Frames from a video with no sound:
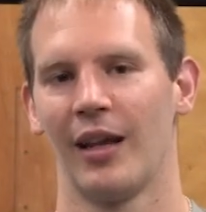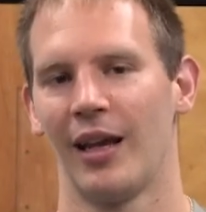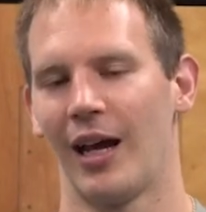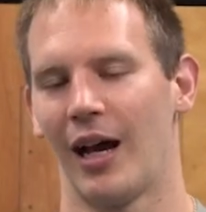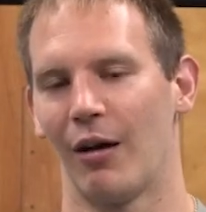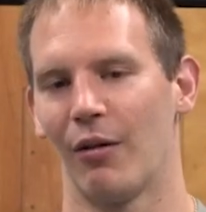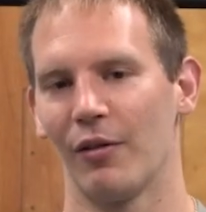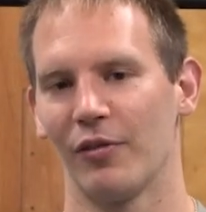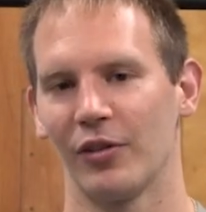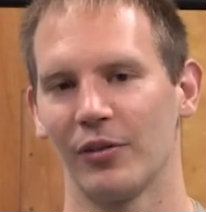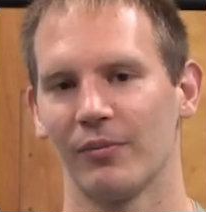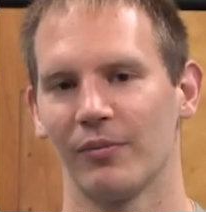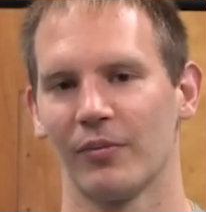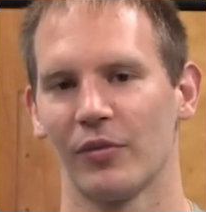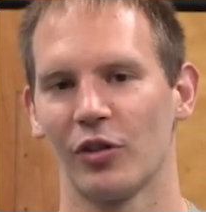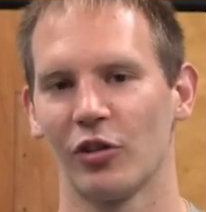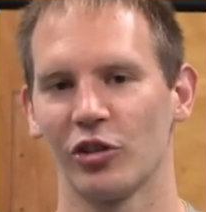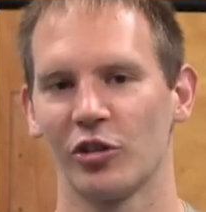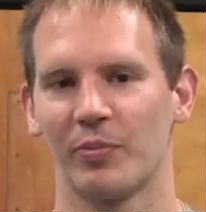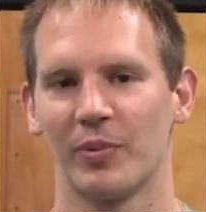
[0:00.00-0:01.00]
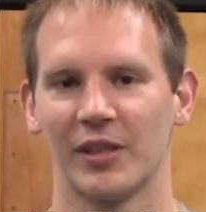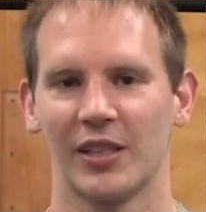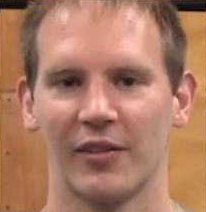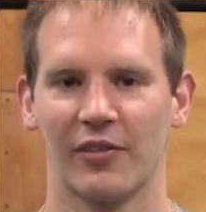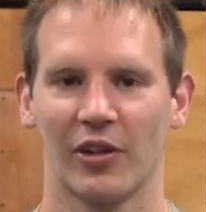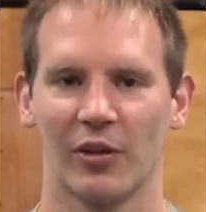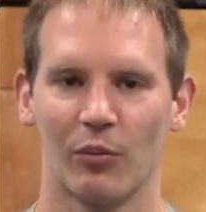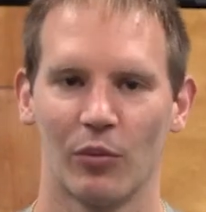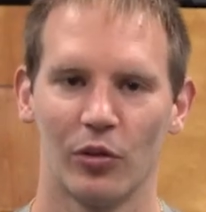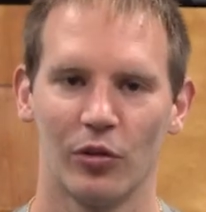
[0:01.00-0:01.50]
However, those
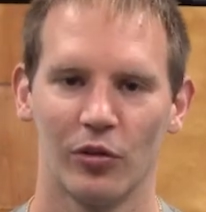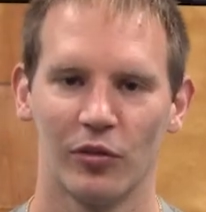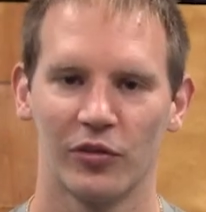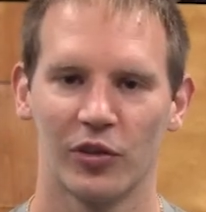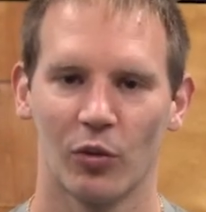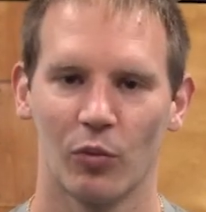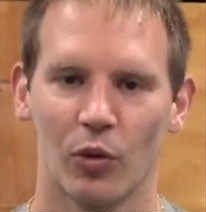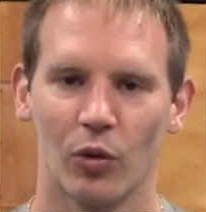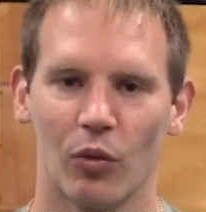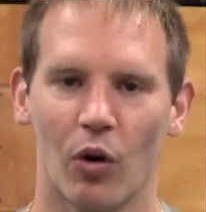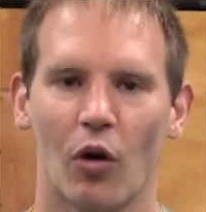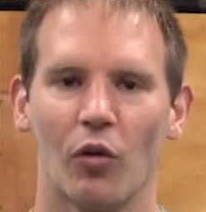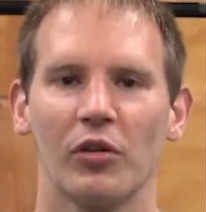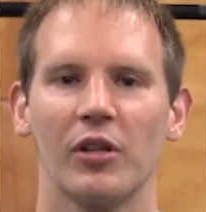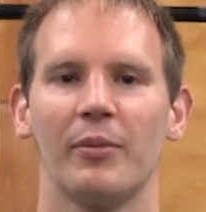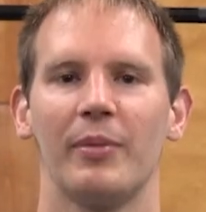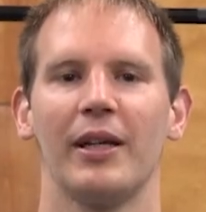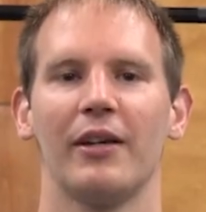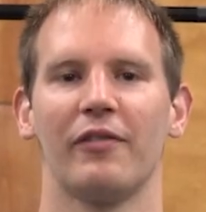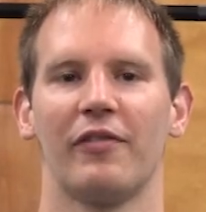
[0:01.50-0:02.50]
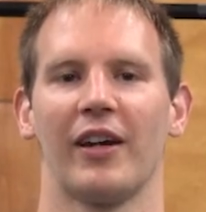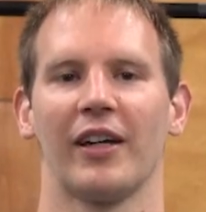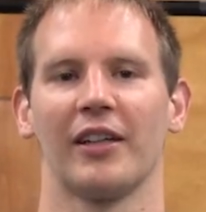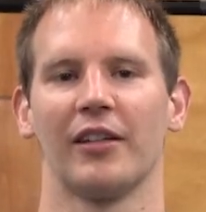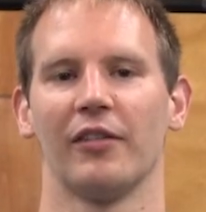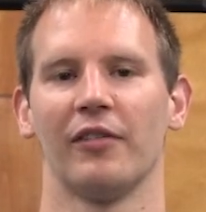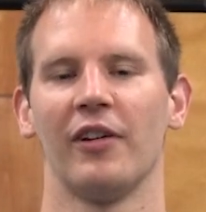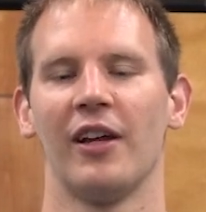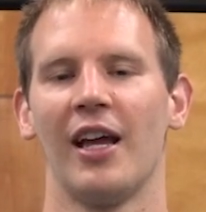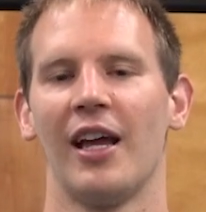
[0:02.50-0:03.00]
specific moves will only be
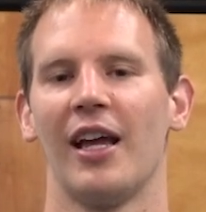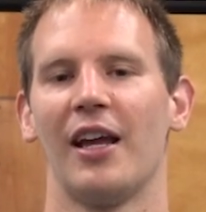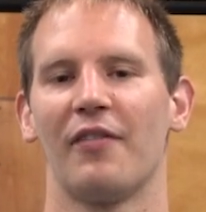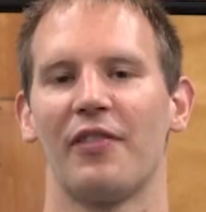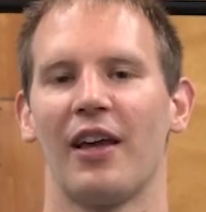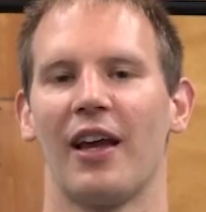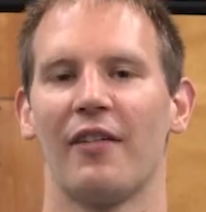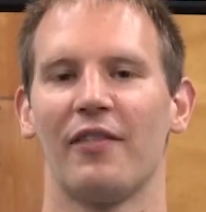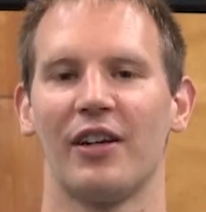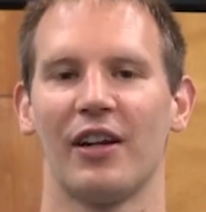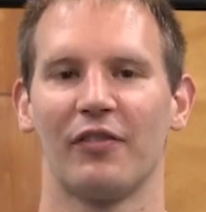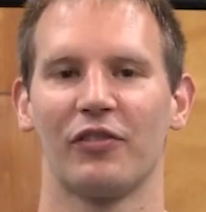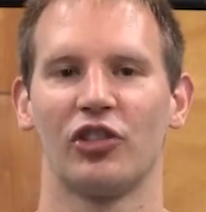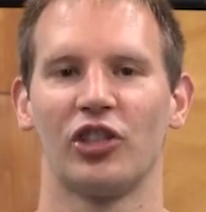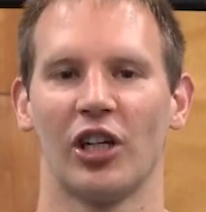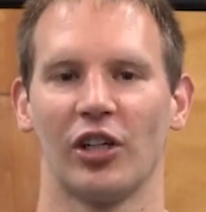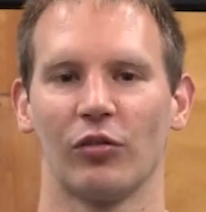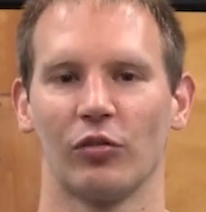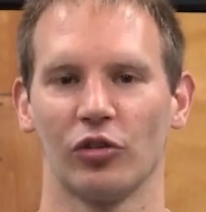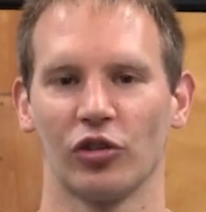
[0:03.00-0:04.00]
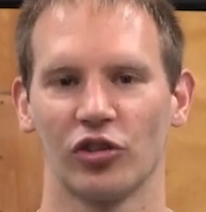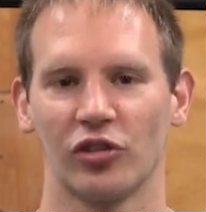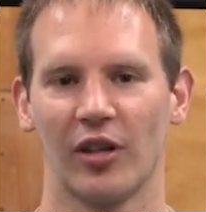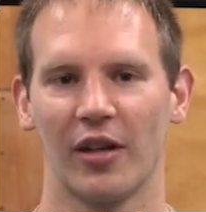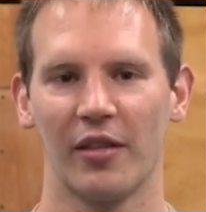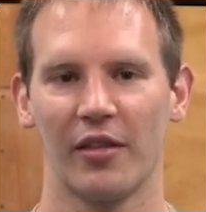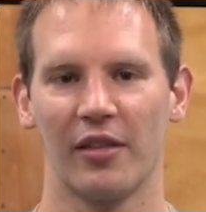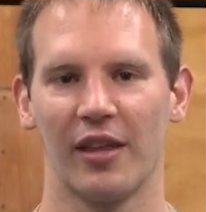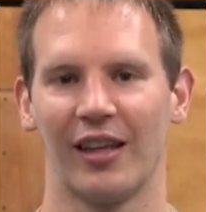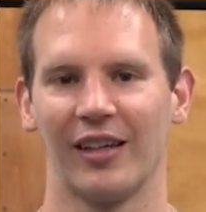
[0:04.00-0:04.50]
effective if they have enough general
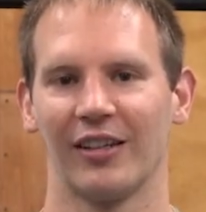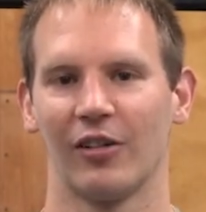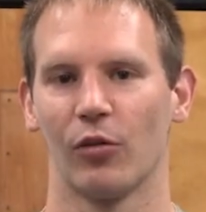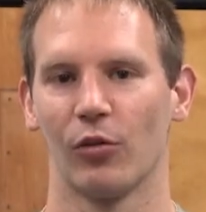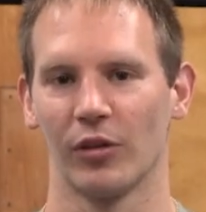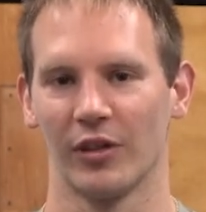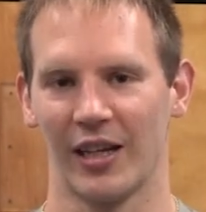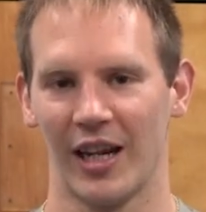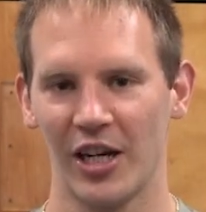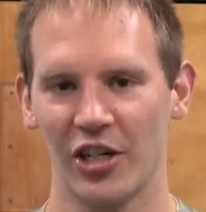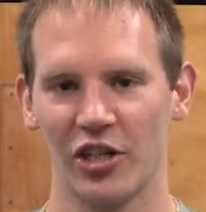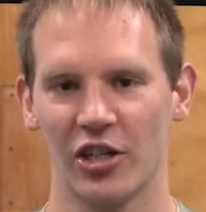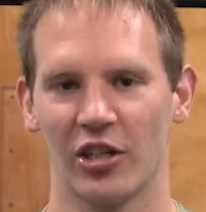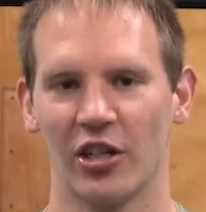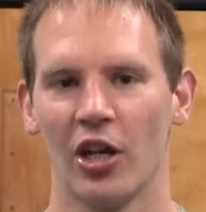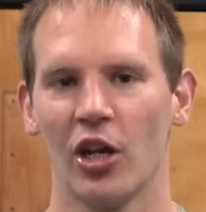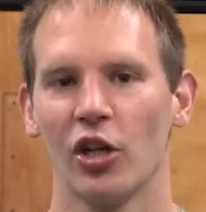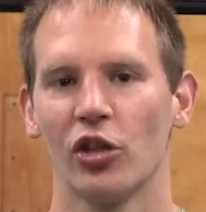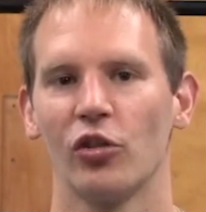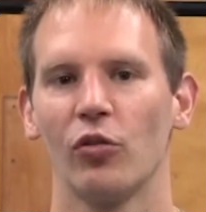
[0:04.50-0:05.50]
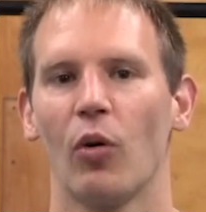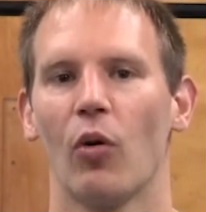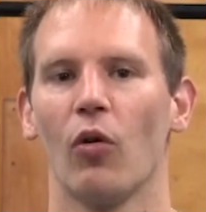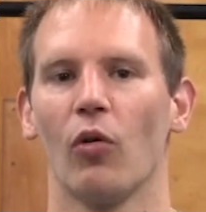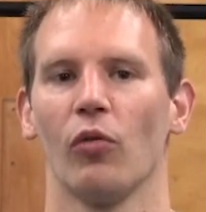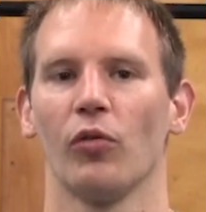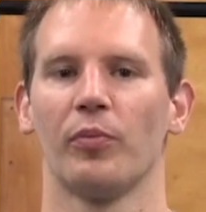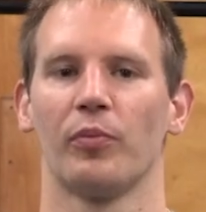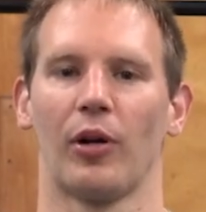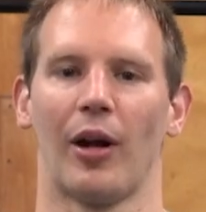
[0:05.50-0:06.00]
strength and coordination to
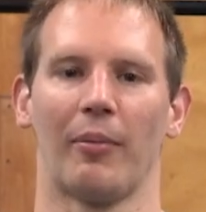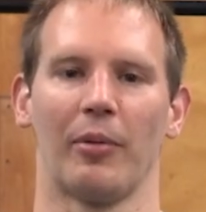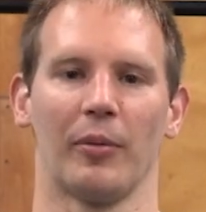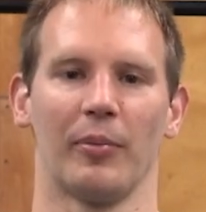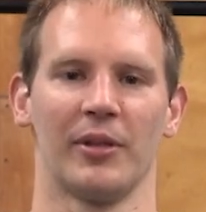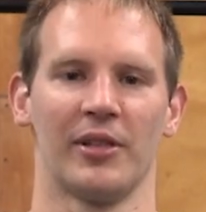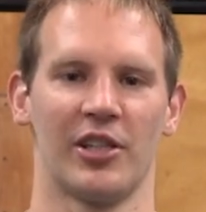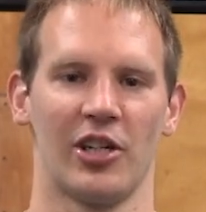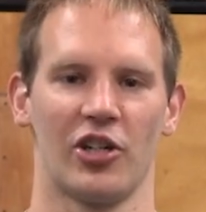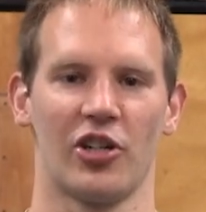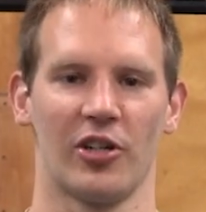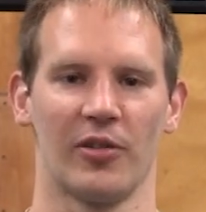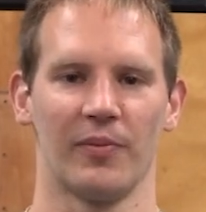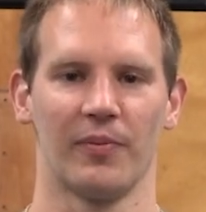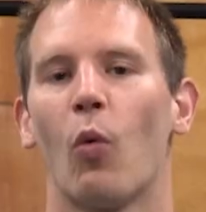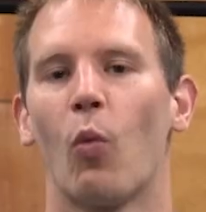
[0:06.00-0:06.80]
hold proper position.